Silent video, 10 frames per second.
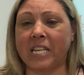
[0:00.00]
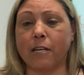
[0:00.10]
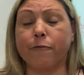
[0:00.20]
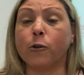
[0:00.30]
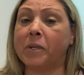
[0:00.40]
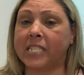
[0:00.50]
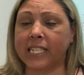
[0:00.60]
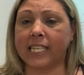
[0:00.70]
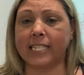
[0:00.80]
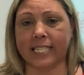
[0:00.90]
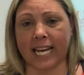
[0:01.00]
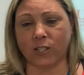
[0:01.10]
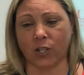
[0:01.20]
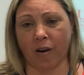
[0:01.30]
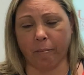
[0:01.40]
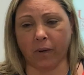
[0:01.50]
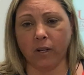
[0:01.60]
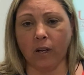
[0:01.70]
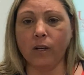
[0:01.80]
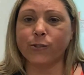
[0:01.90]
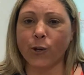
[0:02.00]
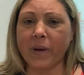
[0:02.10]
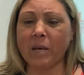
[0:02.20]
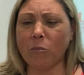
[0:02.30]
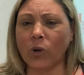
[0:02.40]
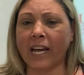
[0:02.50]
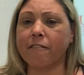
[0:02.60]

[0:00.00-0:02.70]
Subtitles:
there for a particular start time, so be more like